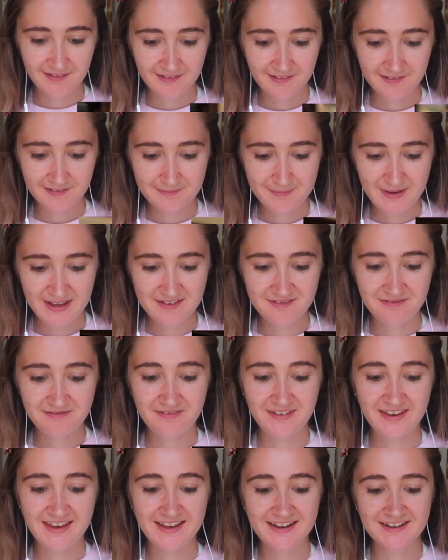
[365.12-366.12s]
Oh, me and
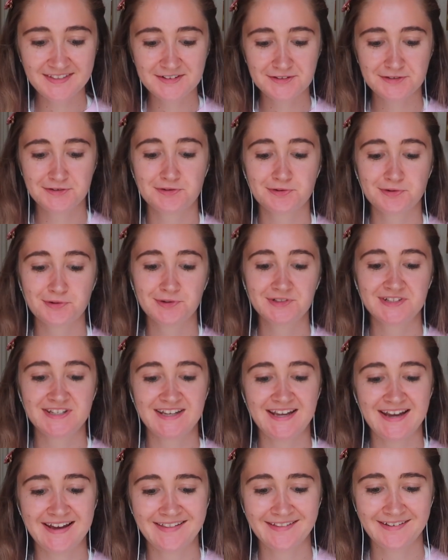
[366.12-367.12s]
Fee and the store
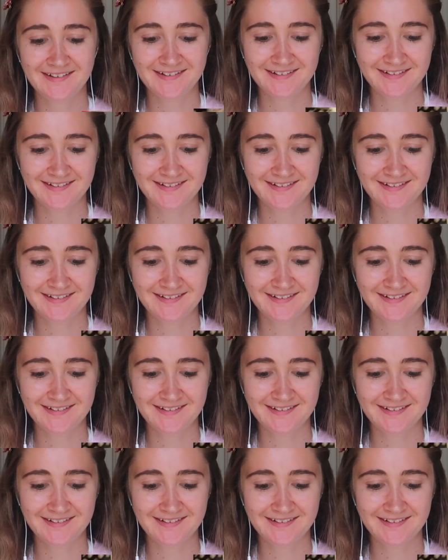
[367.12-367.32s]
together.